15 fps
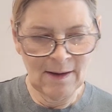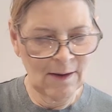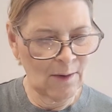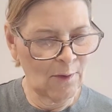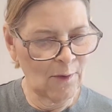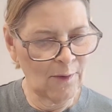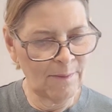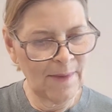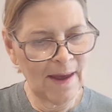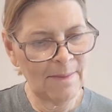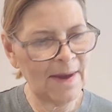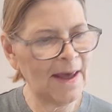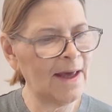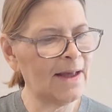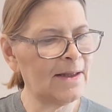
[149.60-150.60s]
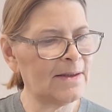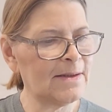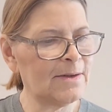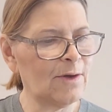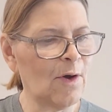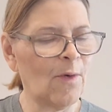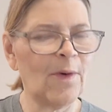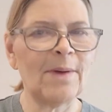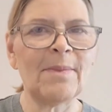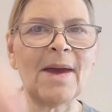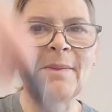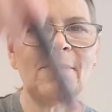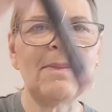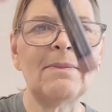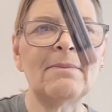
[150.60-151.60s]
Or maybe it's, no, it
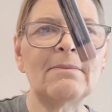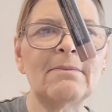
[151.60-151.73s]
might,